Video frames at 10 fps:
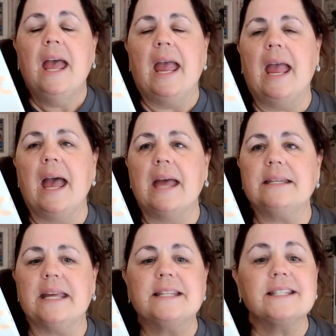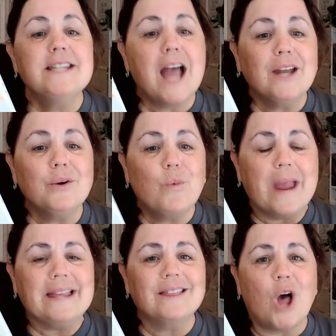And it's not a
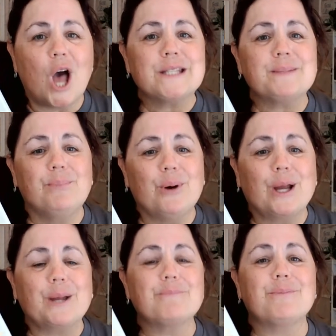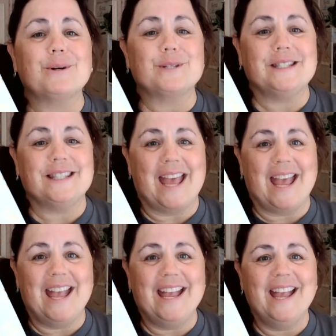weight loss book per
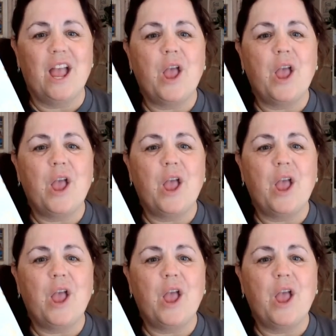se,